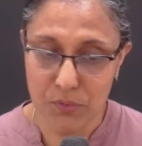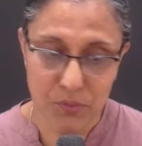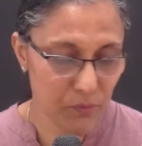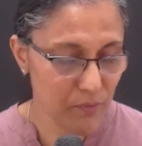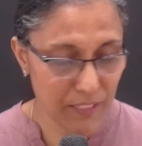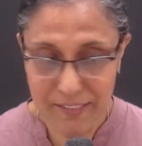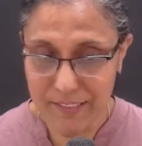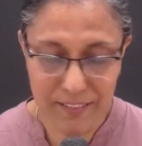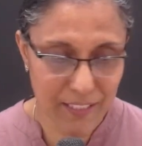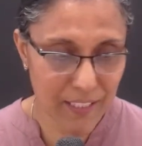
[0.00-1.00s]
So yes,
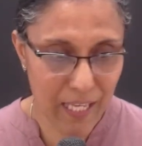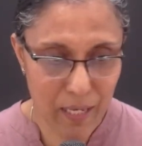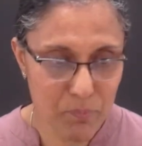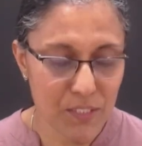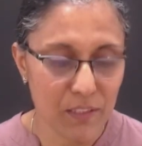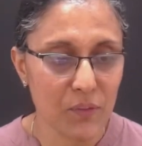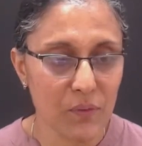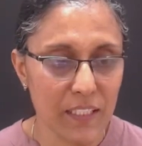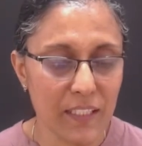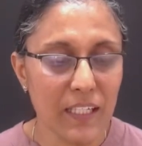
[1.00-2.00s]
it can
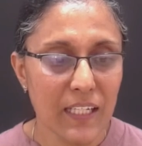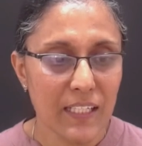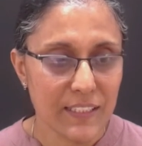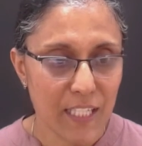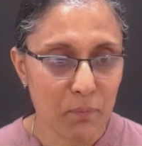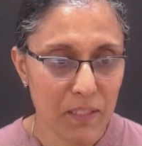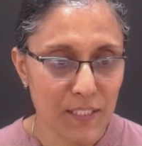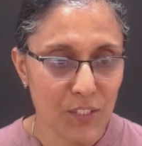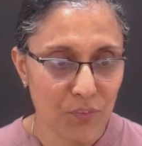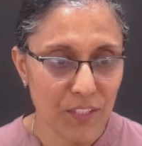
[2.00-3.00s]
absolutely take
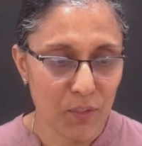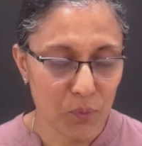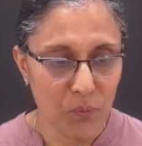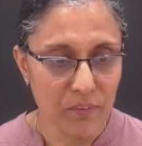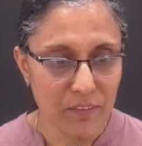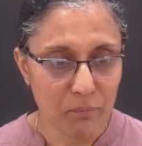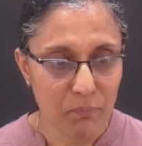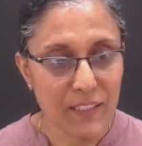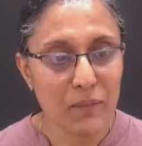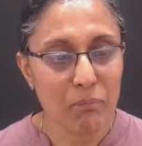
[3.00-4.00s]
place on their own,
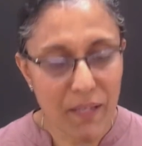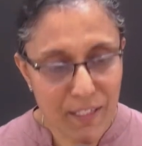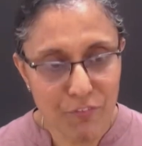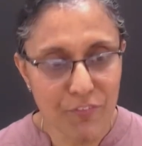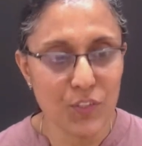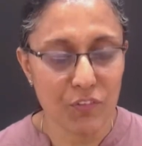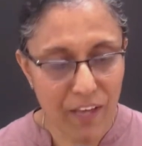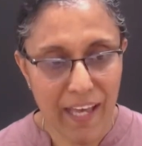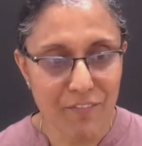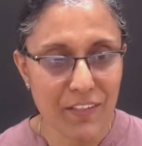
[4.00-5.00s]
but the benefit of
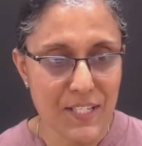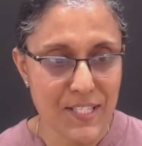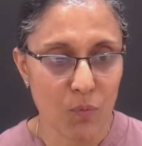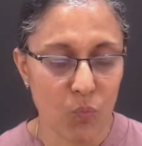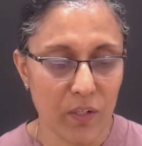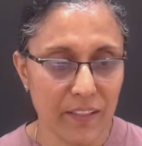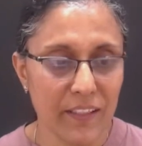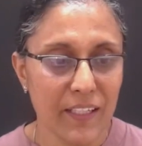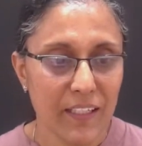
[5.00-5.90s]
having someone